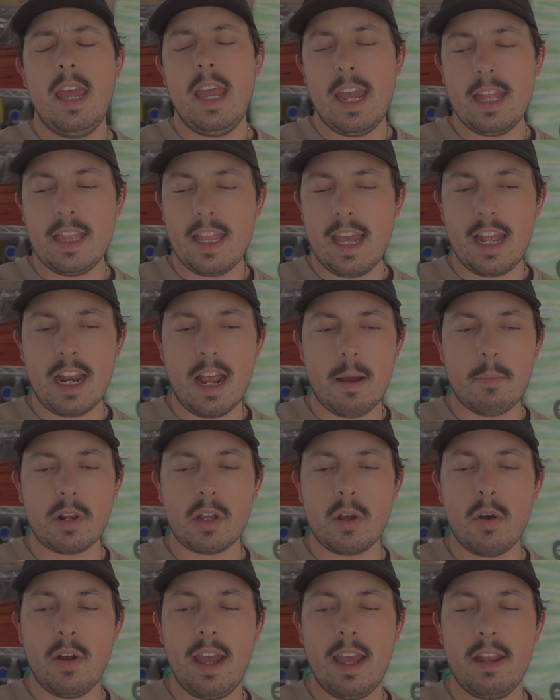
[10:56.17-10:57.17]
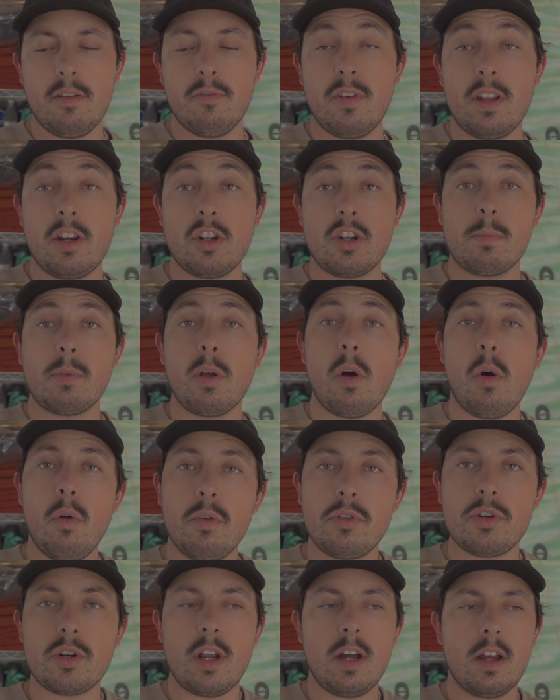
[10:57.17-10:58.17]
and then I'm gonna go ahead and finish up the
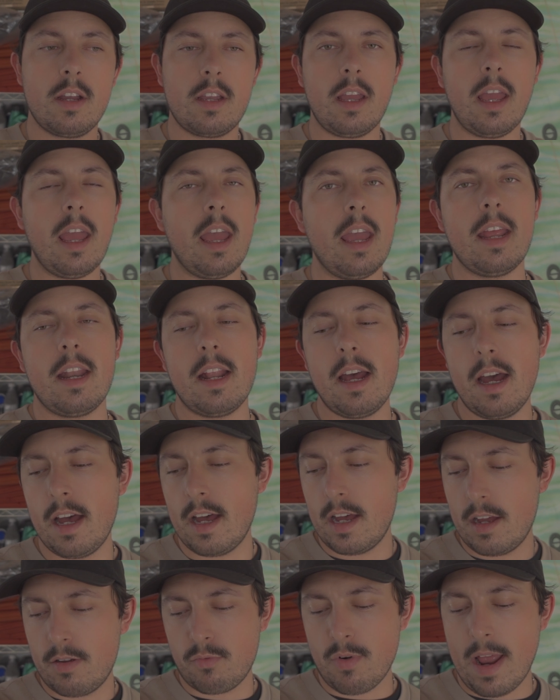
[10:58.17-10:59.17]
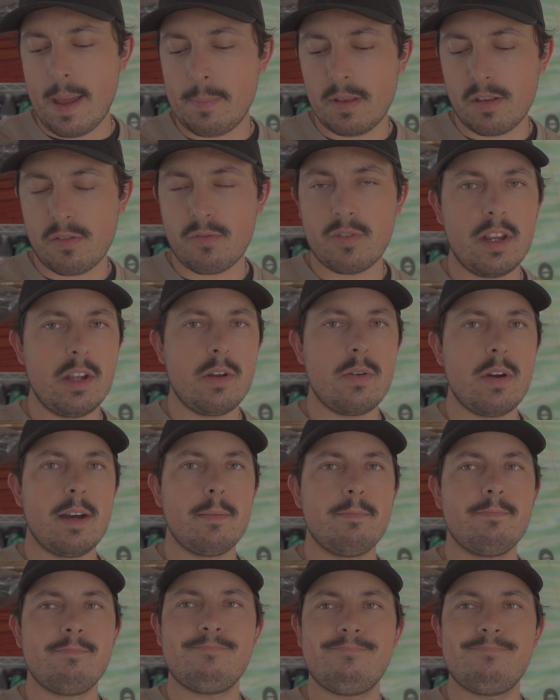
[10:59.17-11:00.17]
whole trunk and wrap this video up.